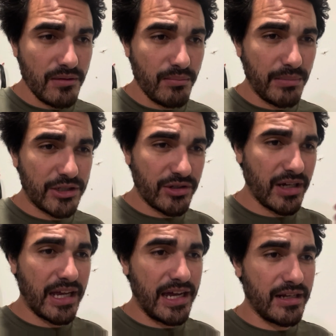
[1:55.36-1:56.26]
my
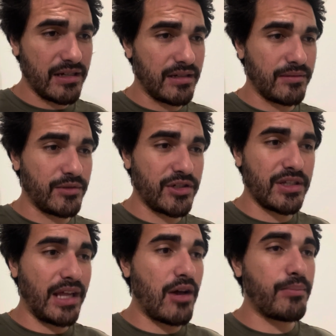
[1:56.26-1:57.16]
truck had just a
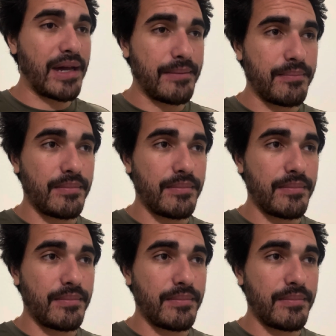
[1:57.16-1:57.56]
downpipe.